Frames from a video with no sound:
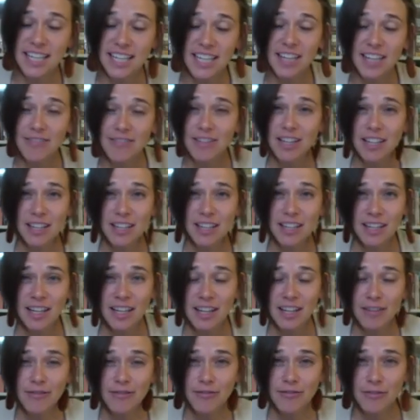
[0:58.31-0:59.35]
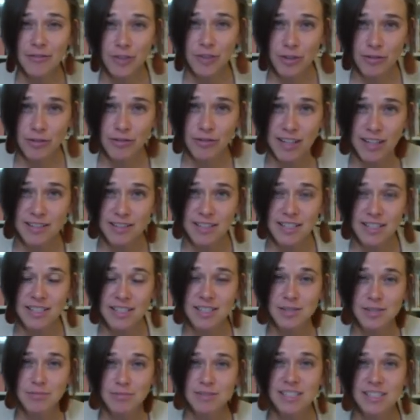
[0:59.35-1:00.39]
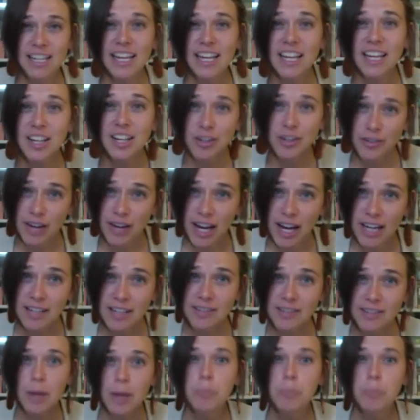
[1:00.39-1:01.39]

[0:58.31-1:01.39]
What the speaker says: even if your final sentence was incorrect, that